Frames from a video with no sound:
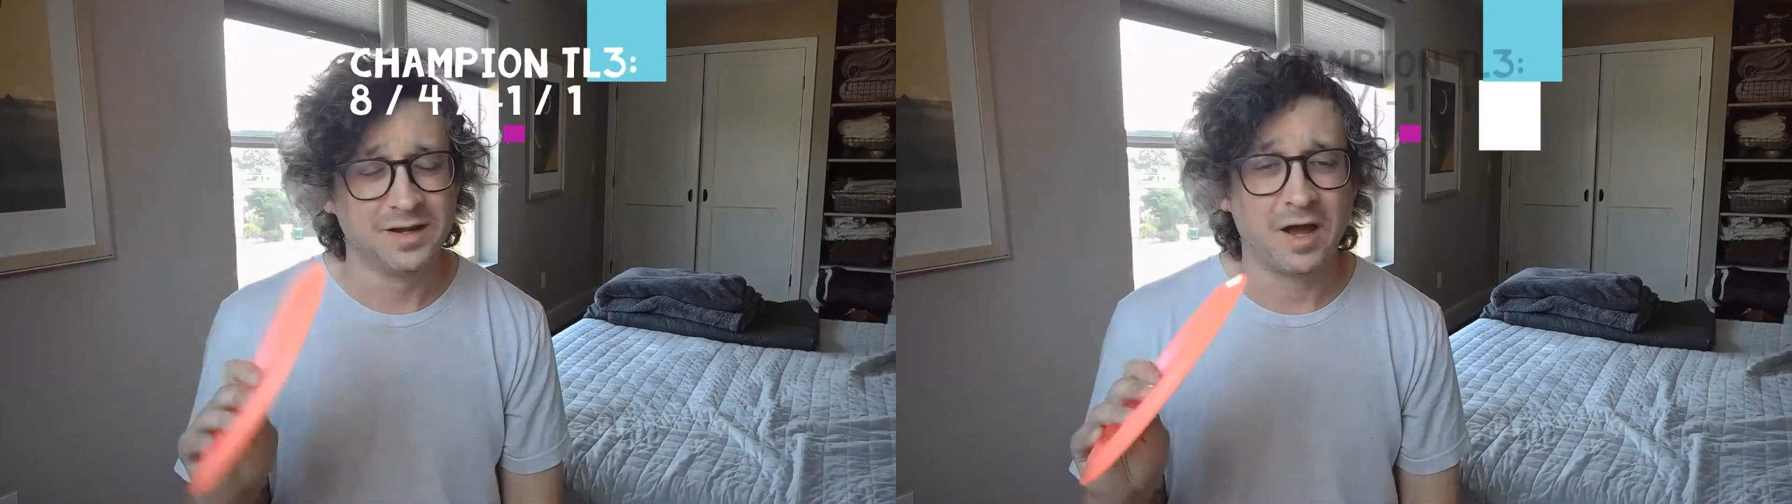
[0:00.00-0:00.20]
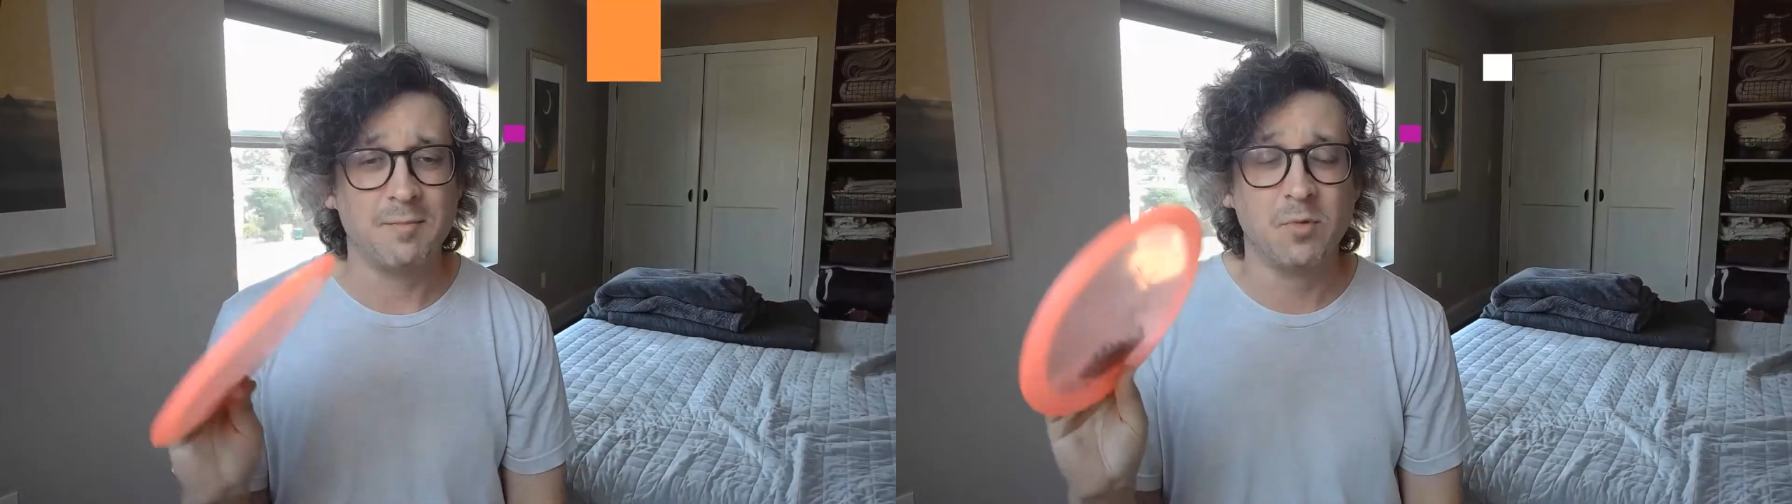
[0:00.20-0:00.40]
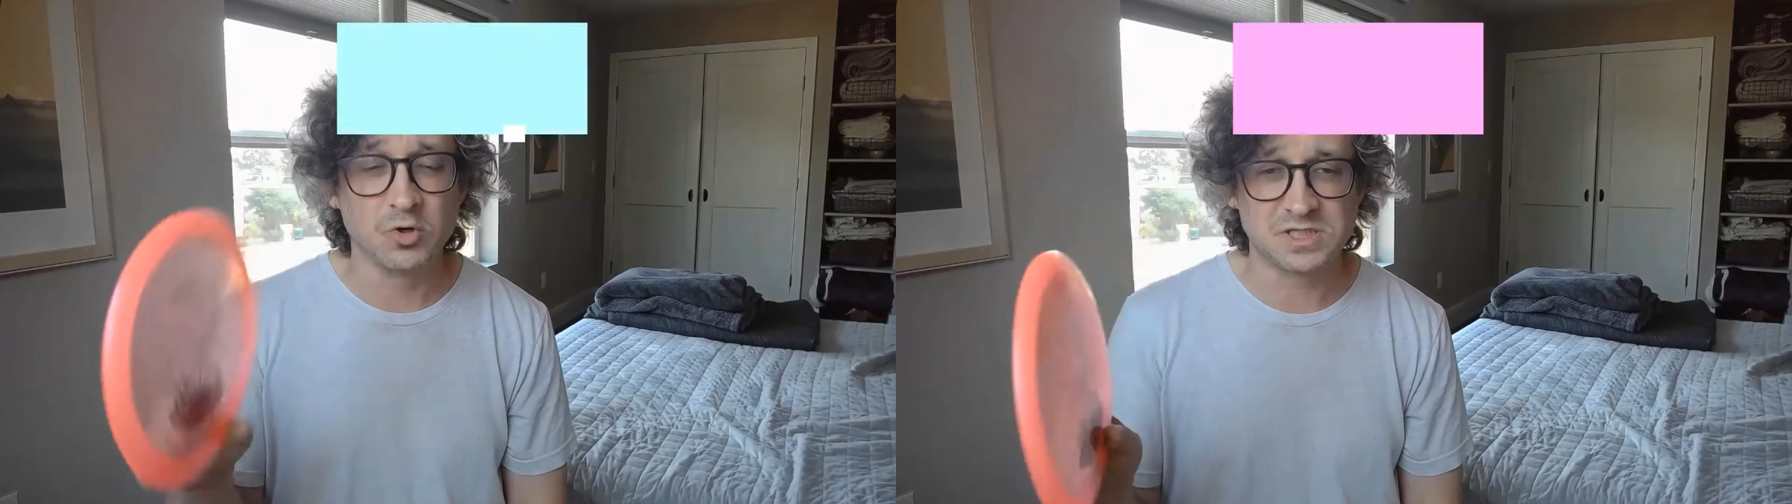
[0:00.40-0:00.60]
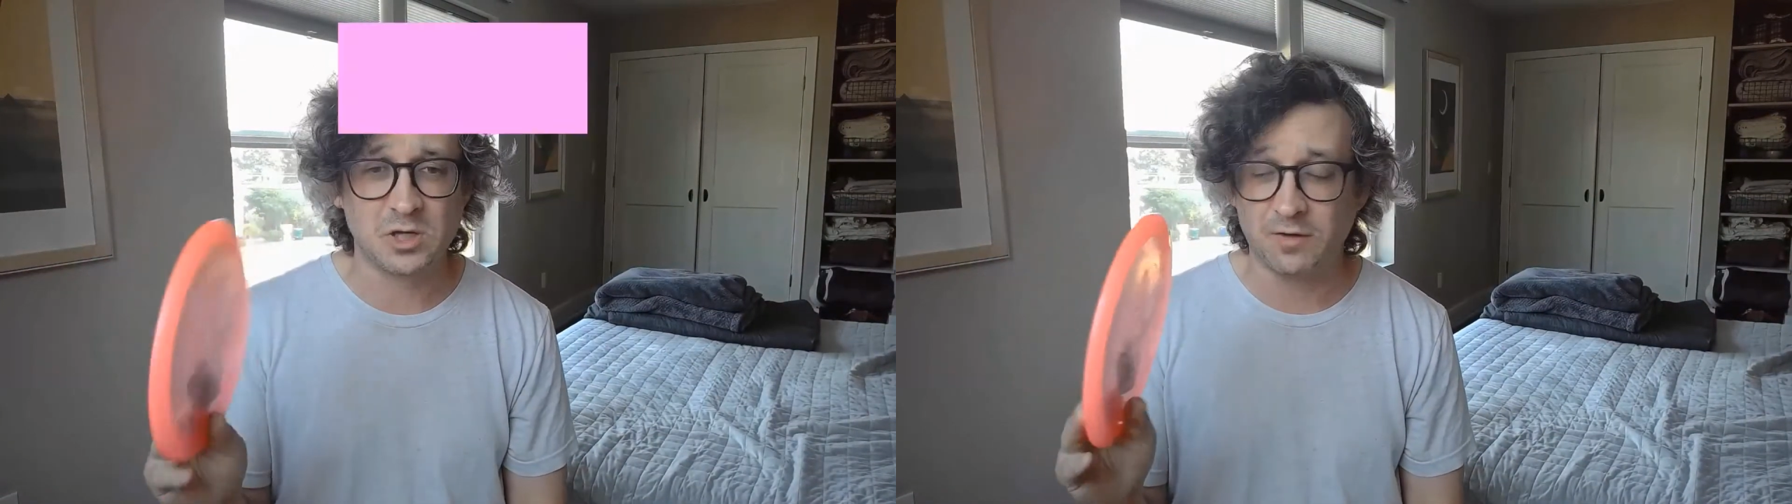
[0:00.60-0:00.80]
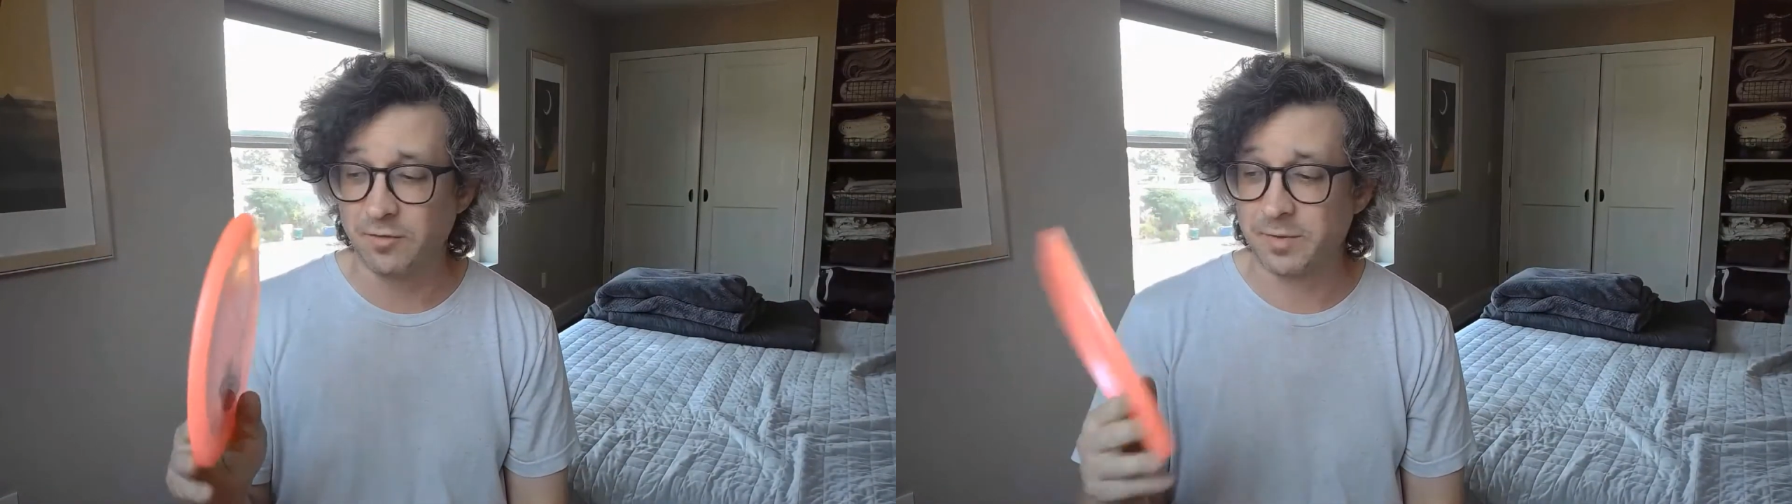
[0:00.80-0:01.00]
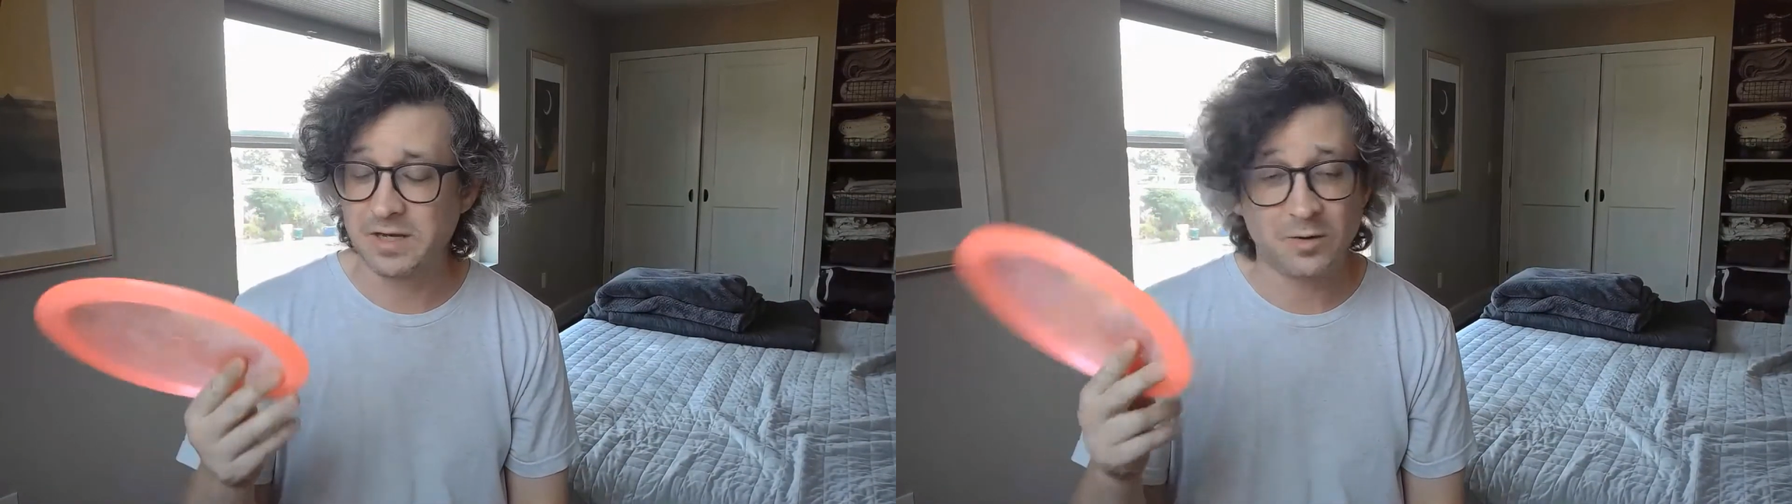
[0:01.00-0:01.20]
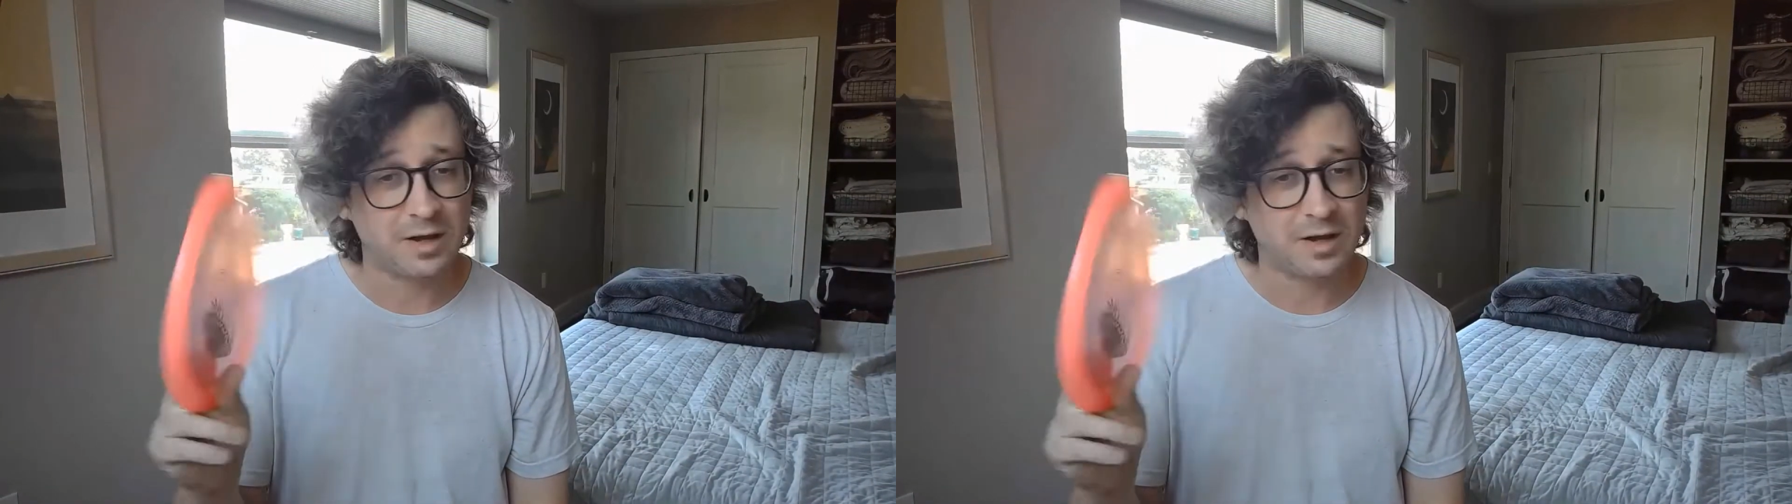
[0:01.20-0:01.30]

I'm mostly off it, but you know,